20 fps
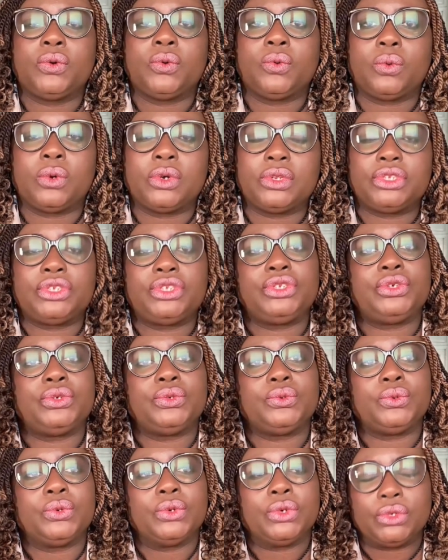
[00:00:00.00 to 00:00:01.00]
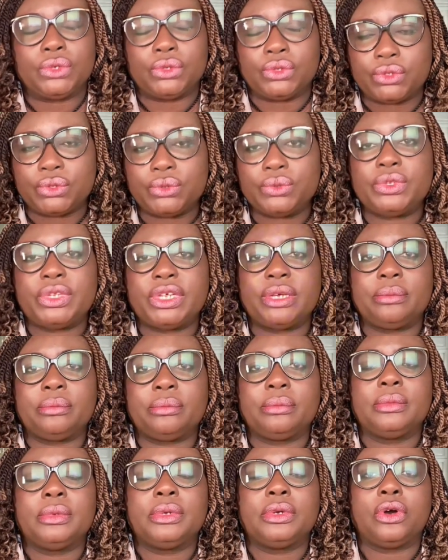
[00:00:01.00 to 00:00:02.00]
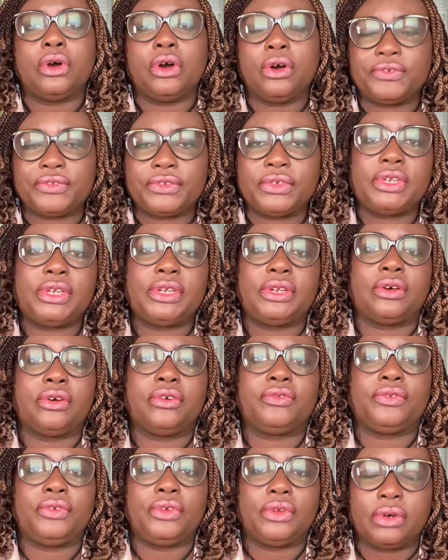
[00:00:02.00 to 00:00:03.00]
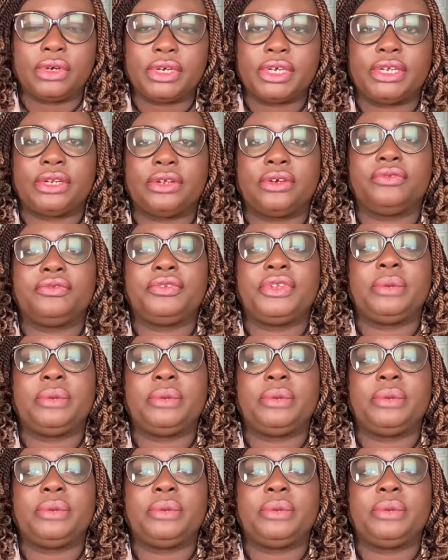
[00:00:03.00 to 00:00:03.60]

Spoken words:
once you do them often enough, long enough,